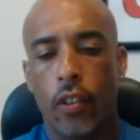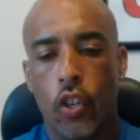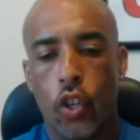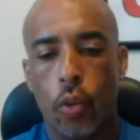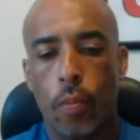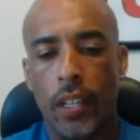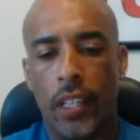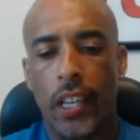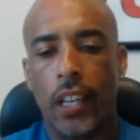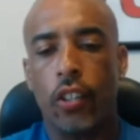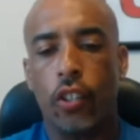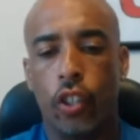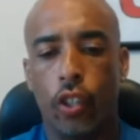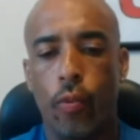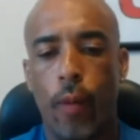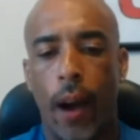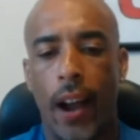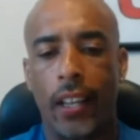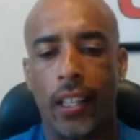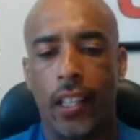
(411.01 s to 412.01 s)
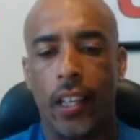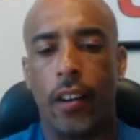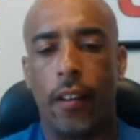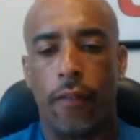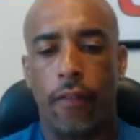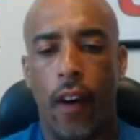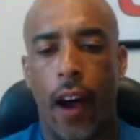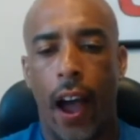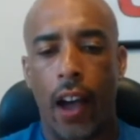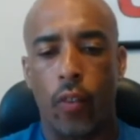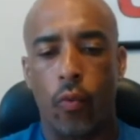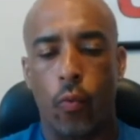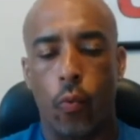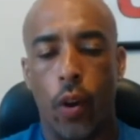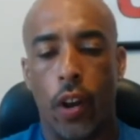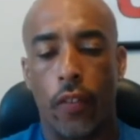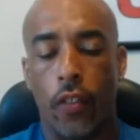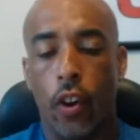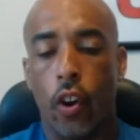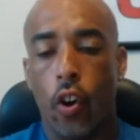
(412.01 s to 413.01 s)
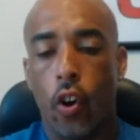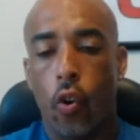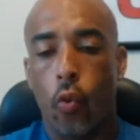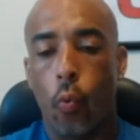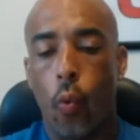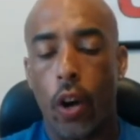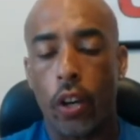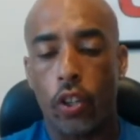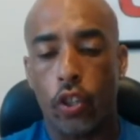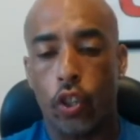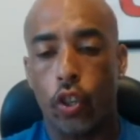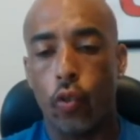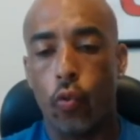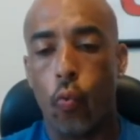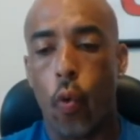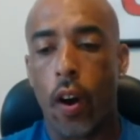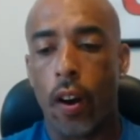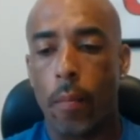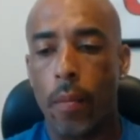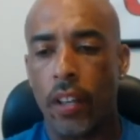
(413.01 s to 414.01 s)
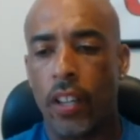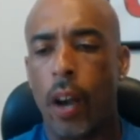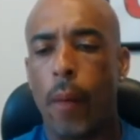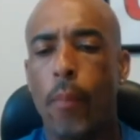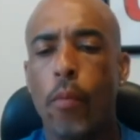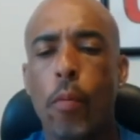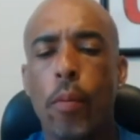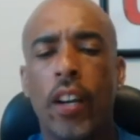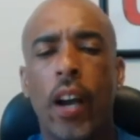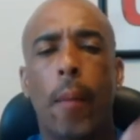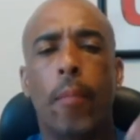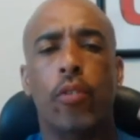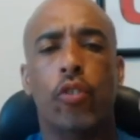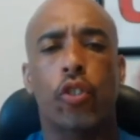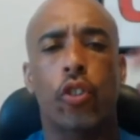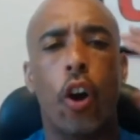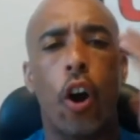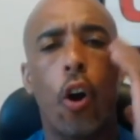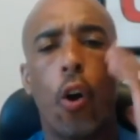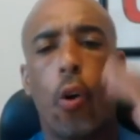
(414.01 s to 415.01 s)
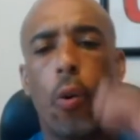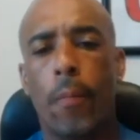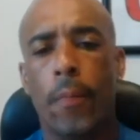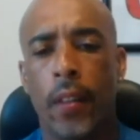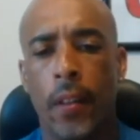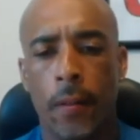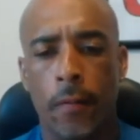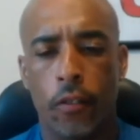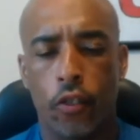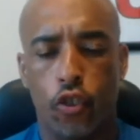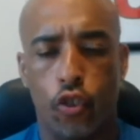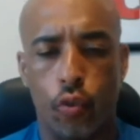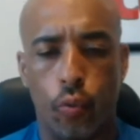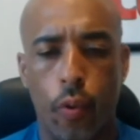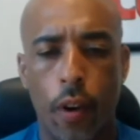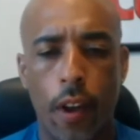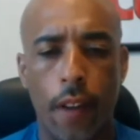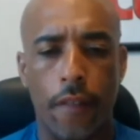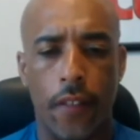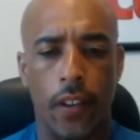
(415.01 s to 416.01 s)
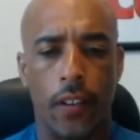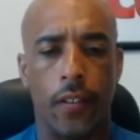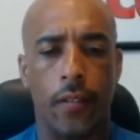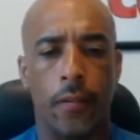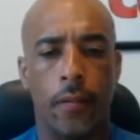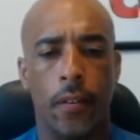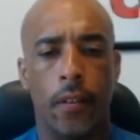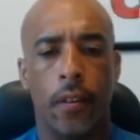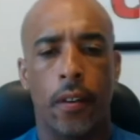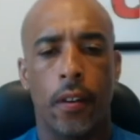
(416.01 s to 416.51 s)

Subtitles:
You begin to identify with what you want to become. You become so driven